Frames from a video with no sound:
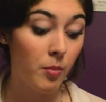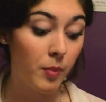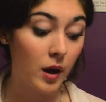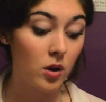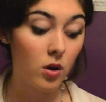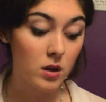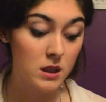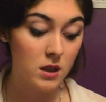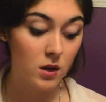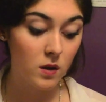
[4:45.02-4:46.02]
but
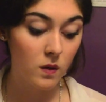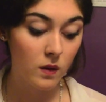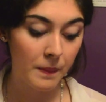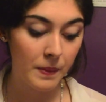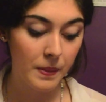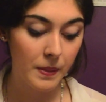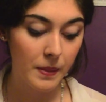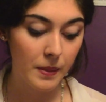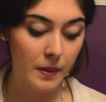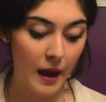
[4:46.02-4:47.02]
also
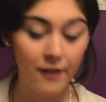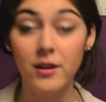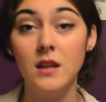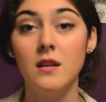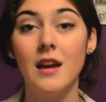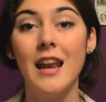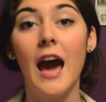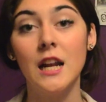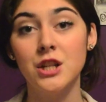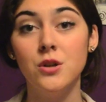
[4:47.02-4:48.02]
having an
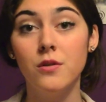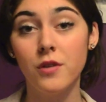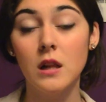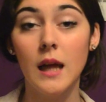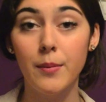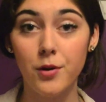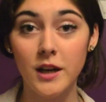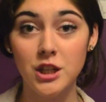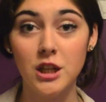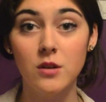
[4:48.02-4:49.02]
attitude of
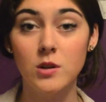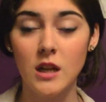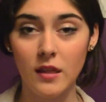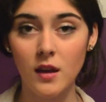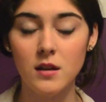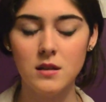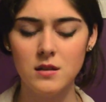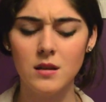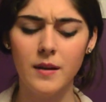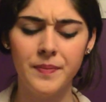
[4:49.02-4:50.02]
collaboration, which I think is
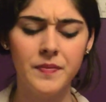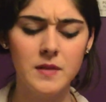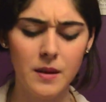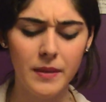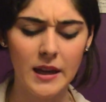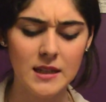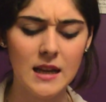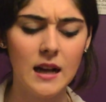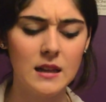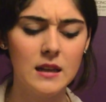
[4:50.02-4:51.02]
something
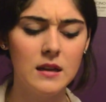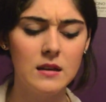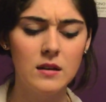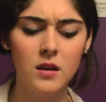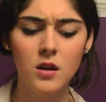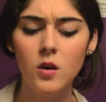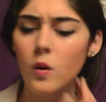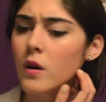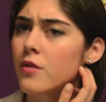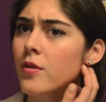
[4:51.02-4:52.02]
exactly
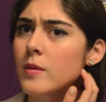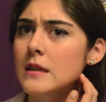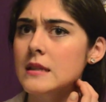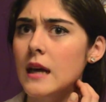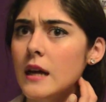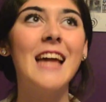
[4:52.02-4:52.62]
quoted from what he said.